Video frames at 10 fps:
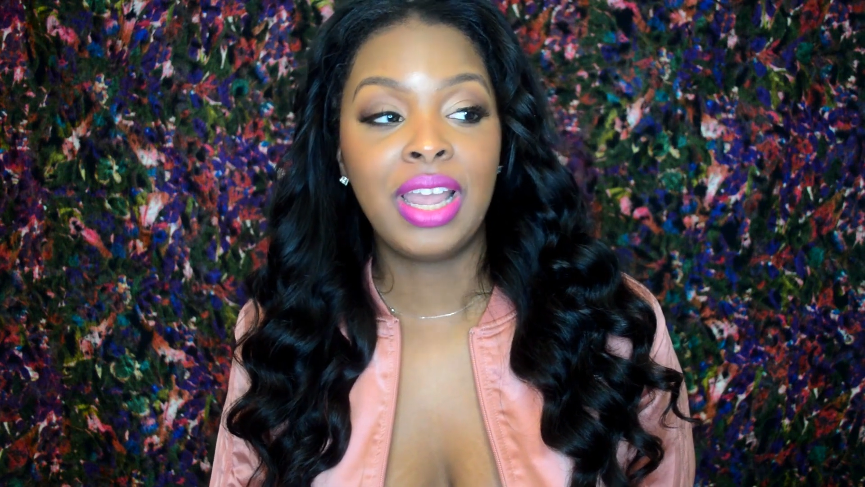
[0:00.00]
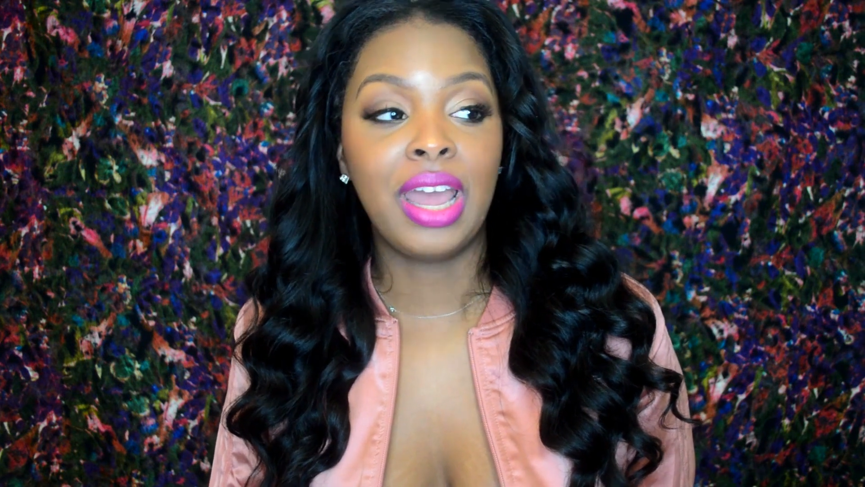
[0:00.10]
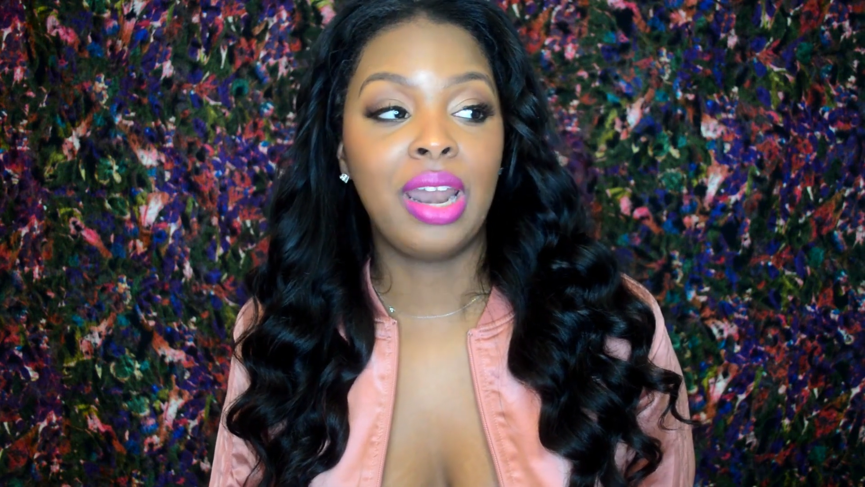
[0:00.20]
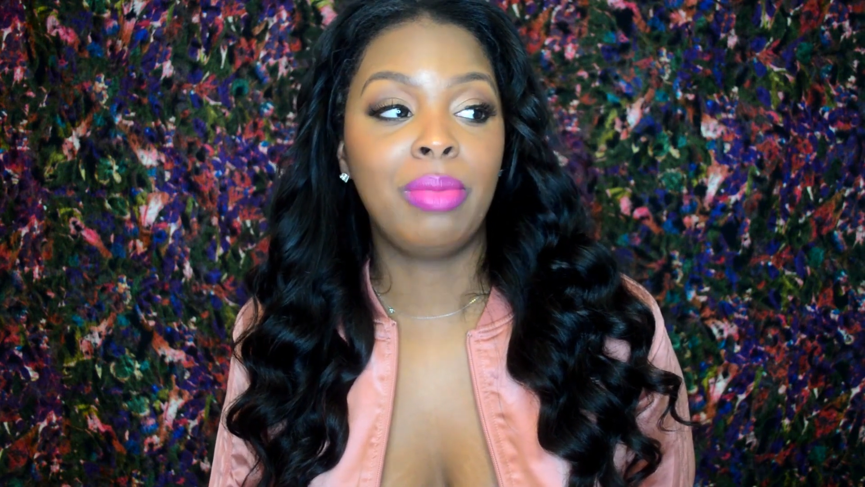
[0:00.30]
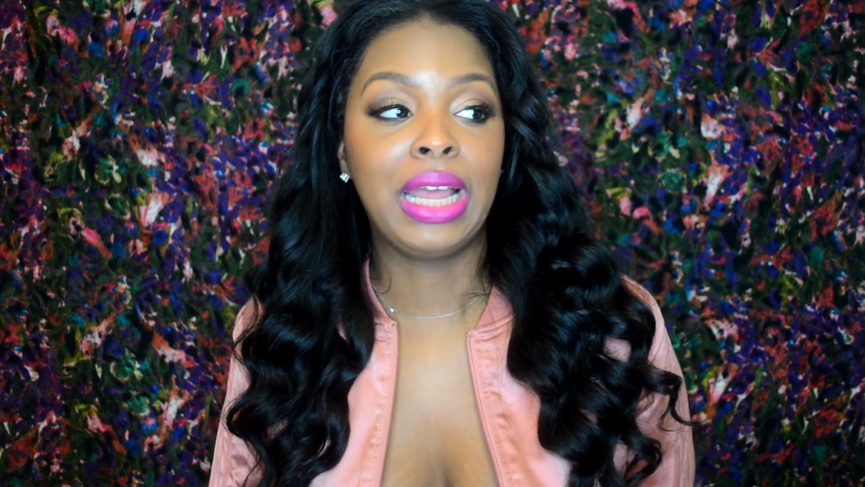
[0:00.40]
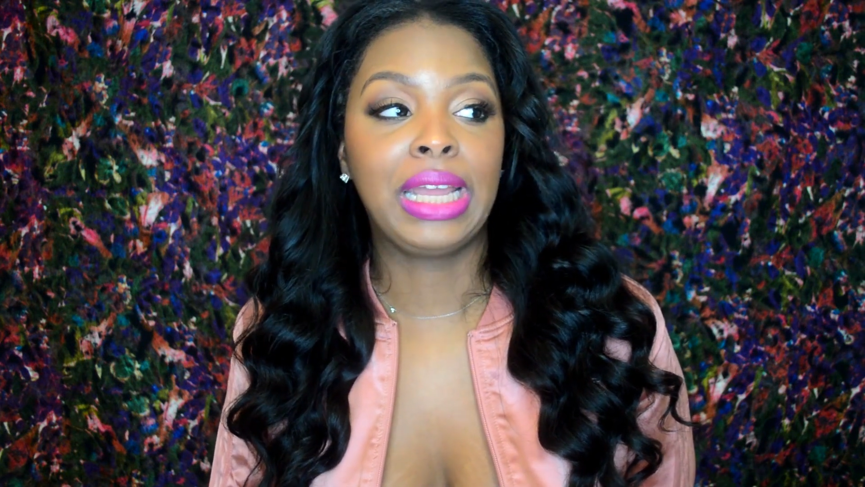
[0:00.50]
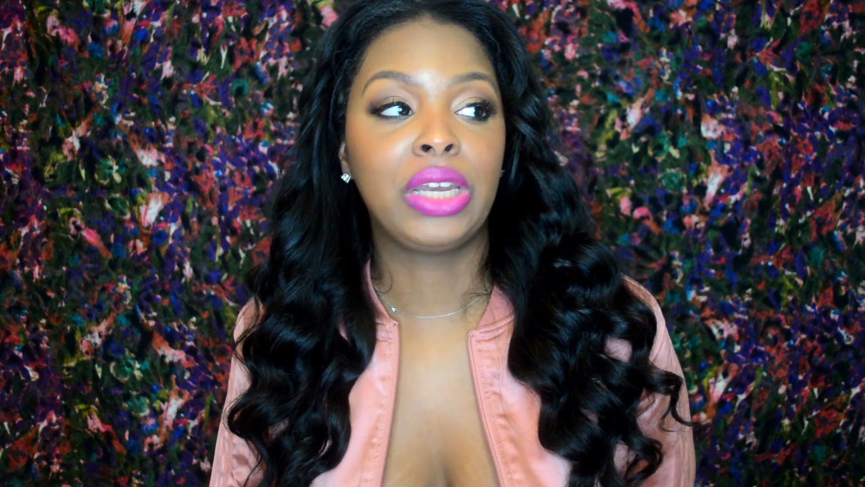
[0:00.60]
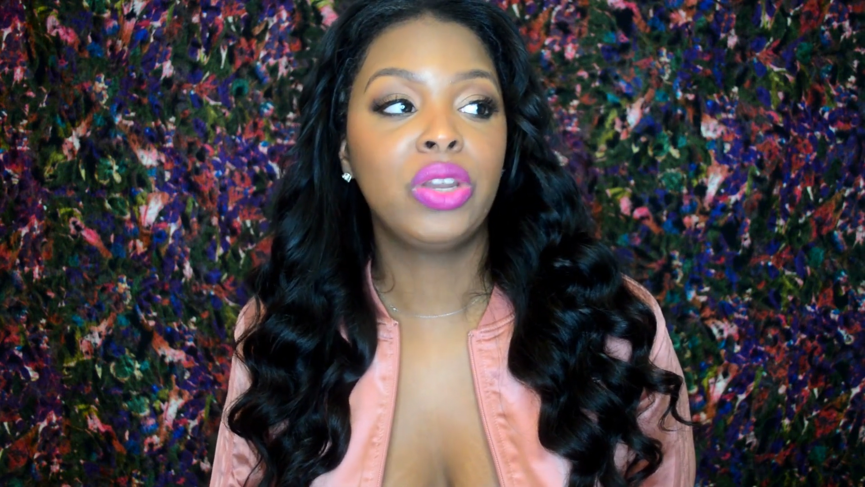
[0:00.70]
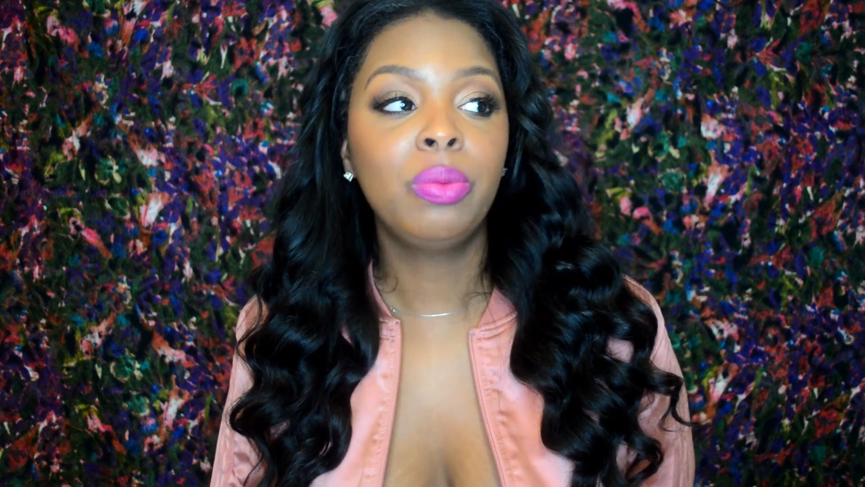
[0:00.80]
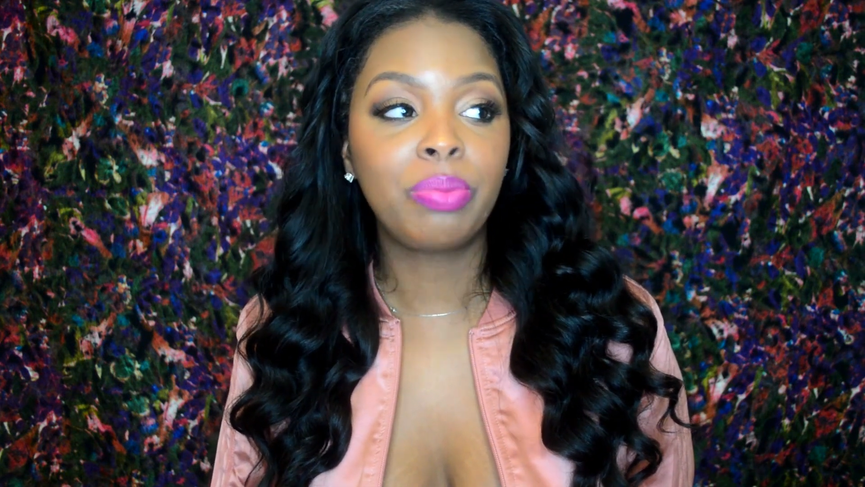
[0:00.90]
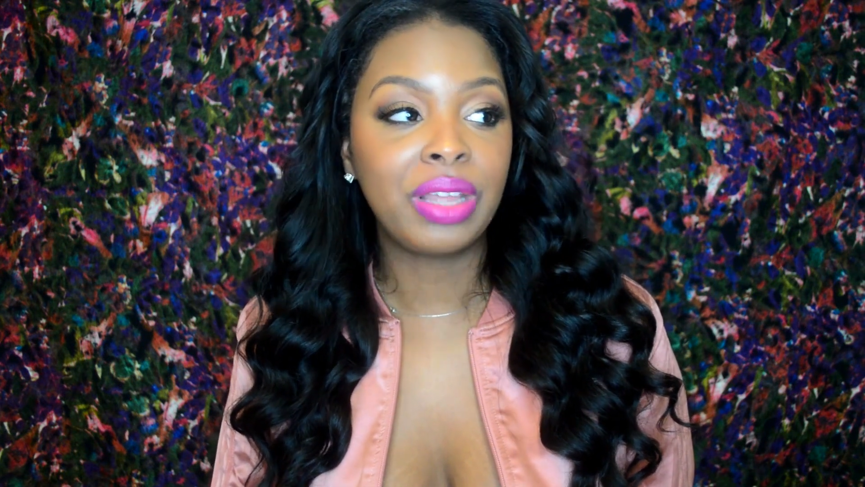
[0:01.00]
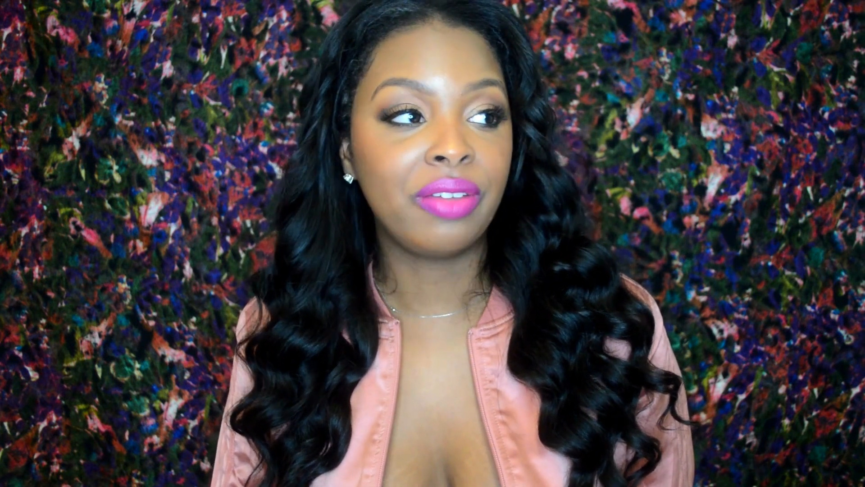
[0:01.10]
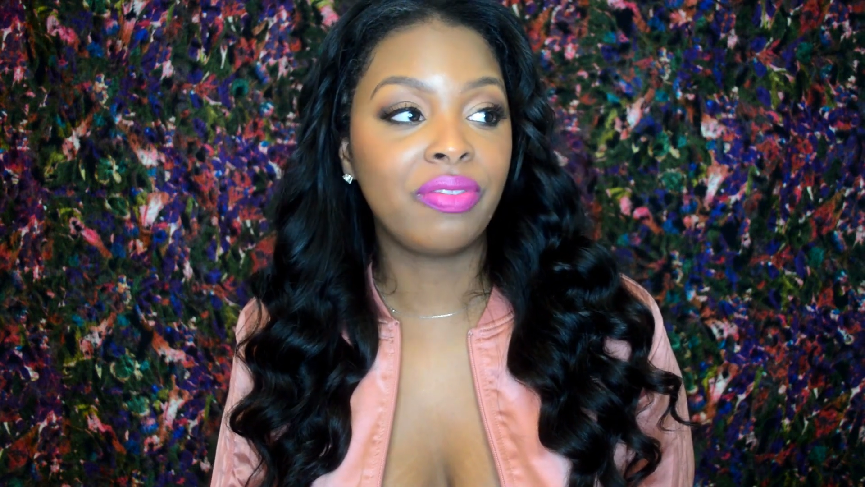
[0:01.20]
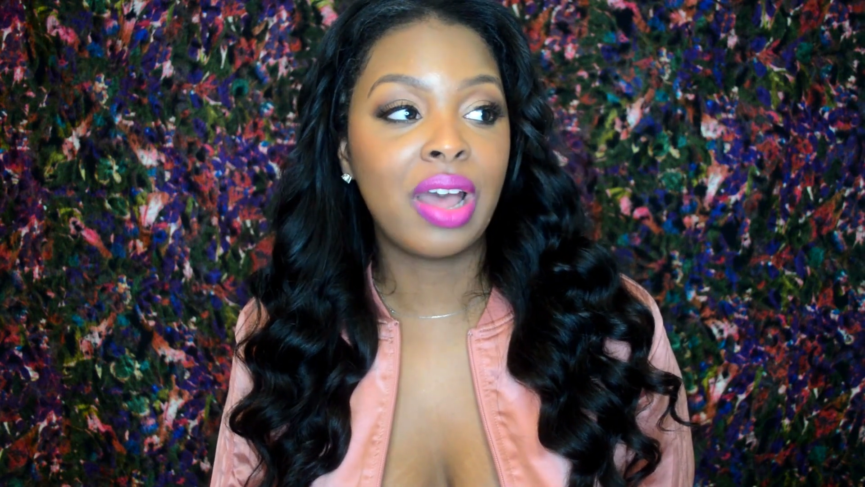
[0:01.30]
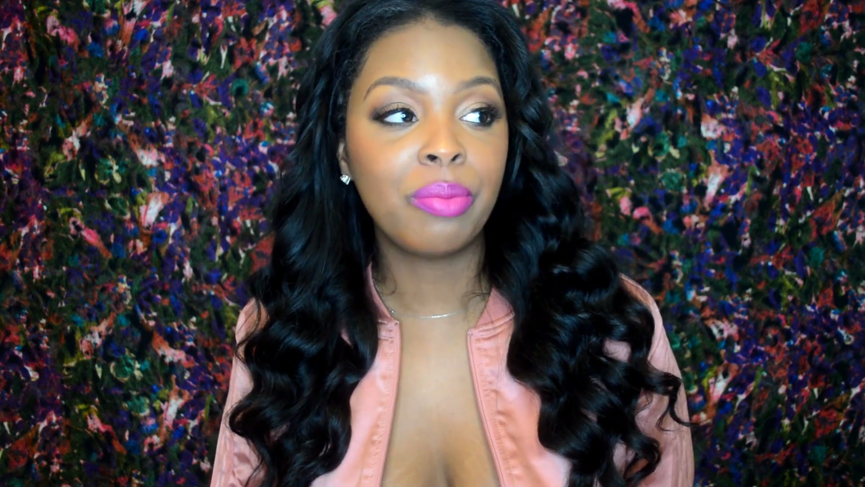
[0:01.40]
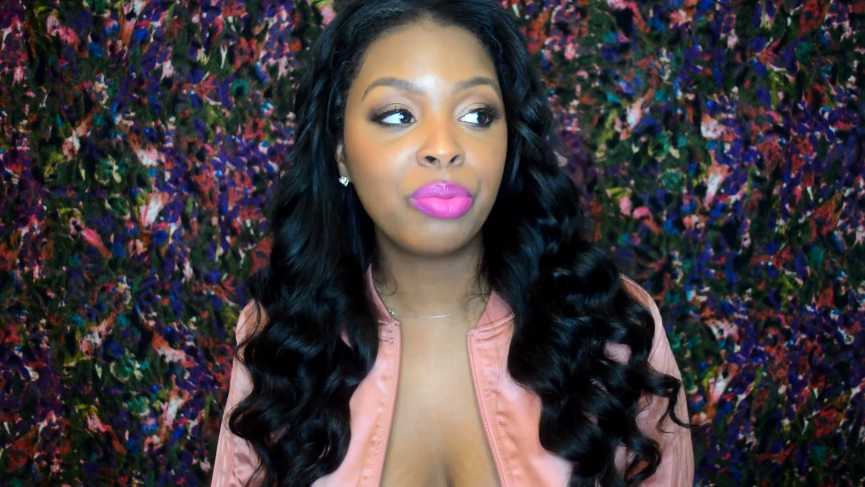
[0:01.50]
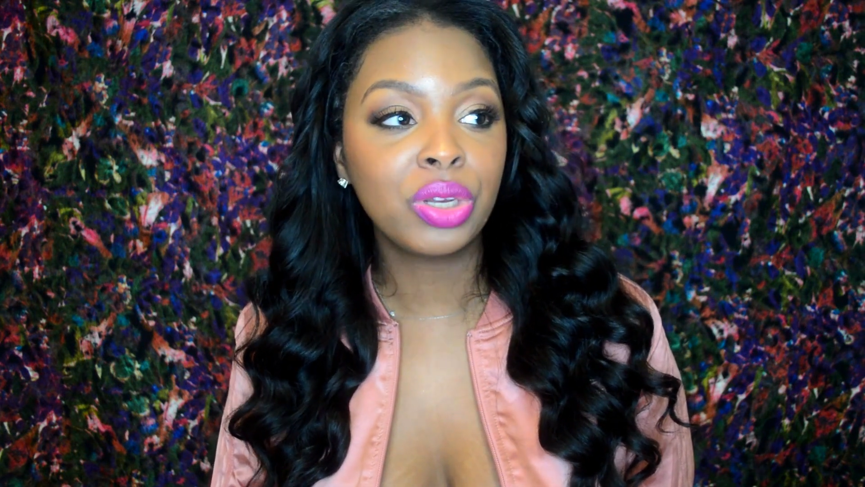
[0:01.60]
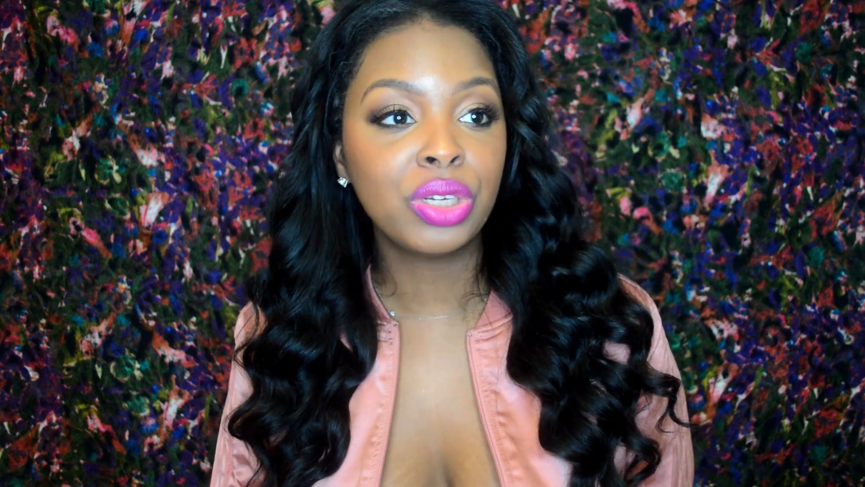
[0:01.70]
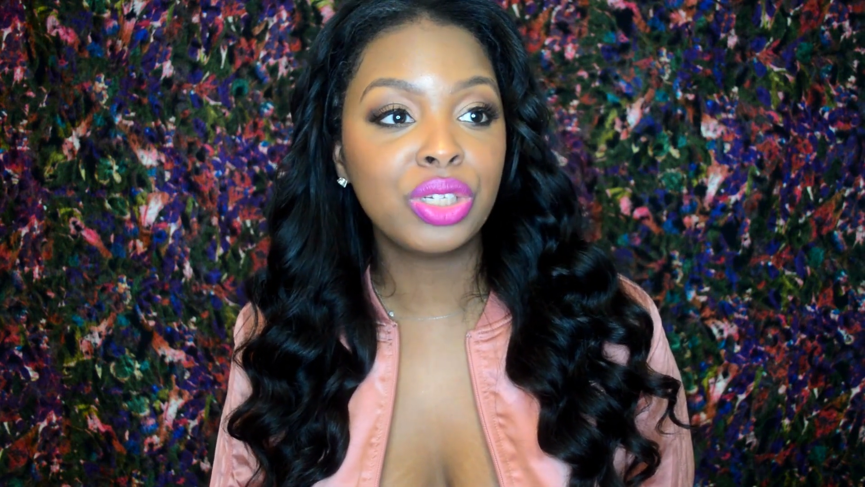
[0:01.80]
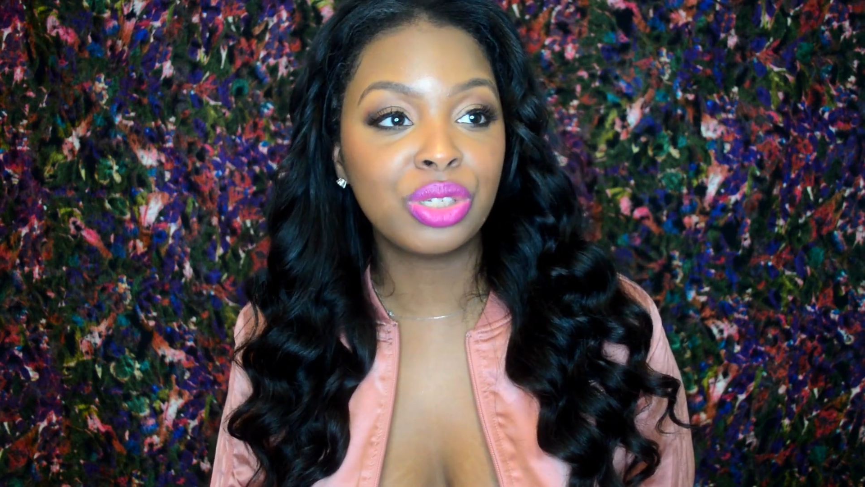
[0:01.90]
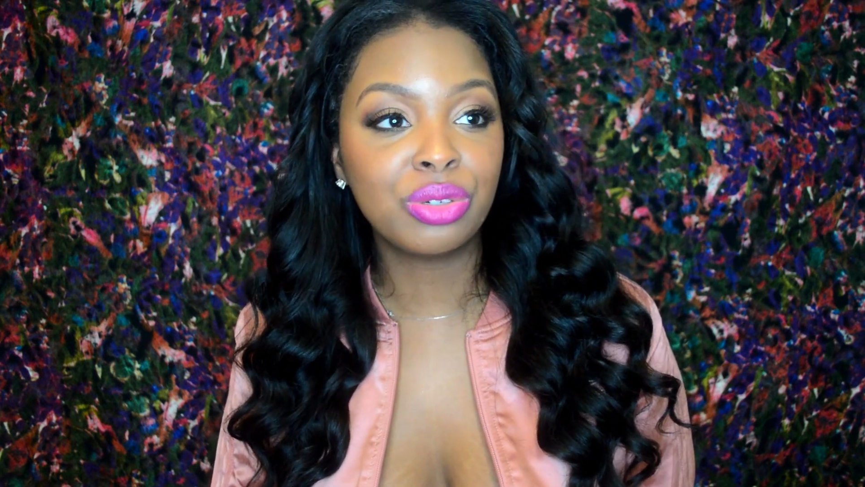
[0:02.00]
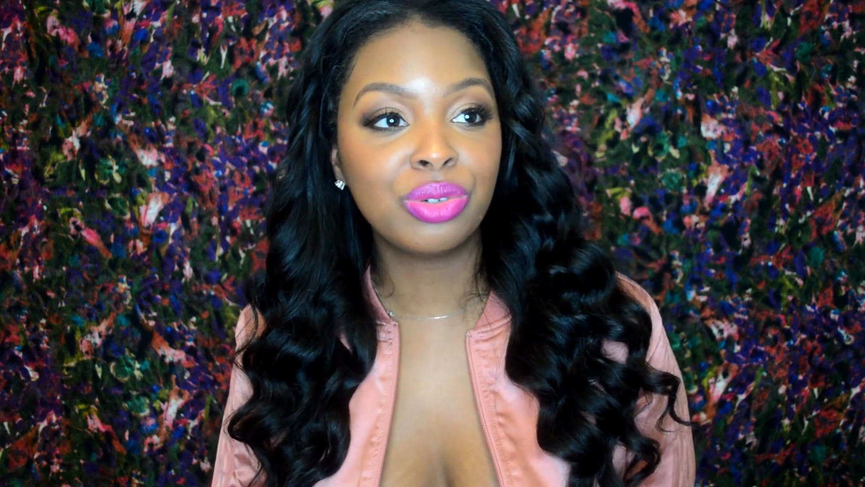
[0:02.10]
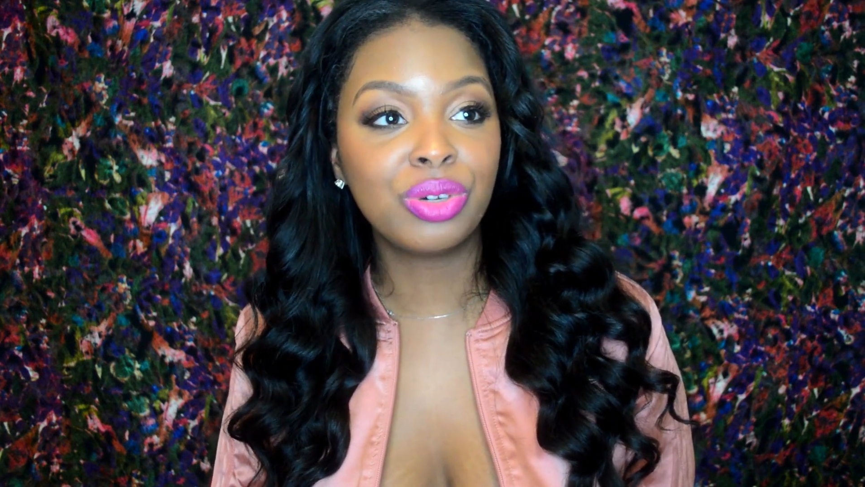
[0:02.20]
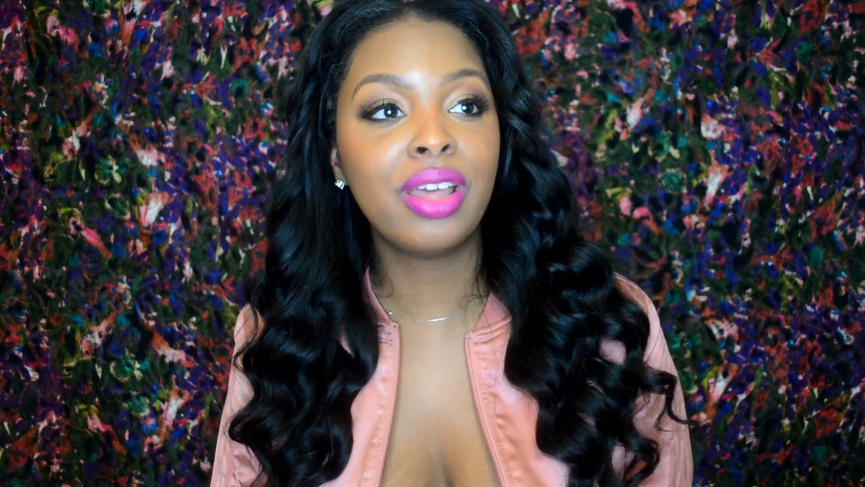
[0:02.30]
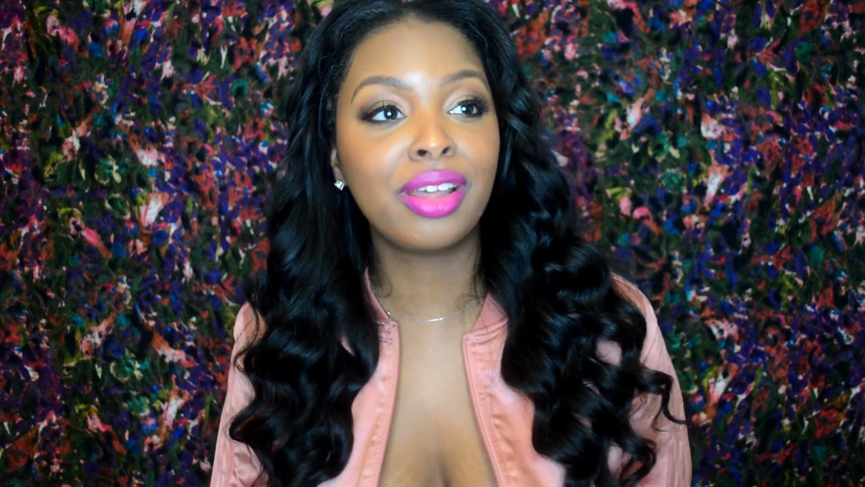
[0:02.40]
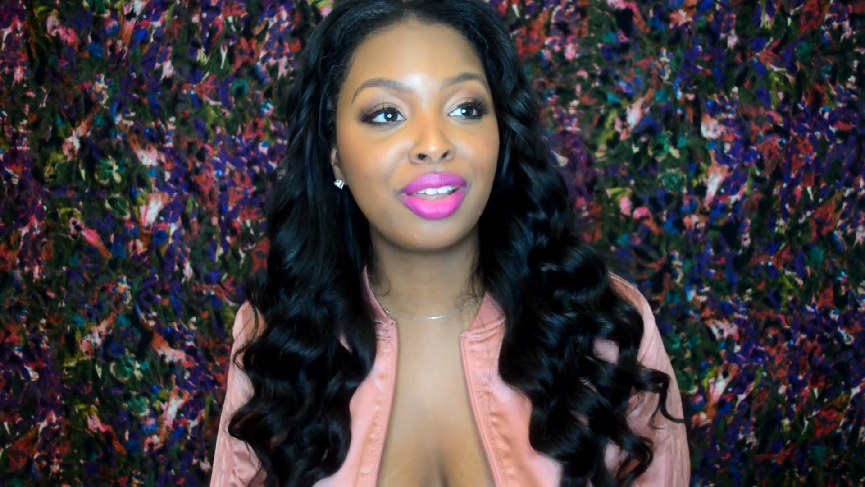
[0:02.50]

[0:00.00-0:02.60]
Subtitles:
and I'm like, nope, if I'm gonna do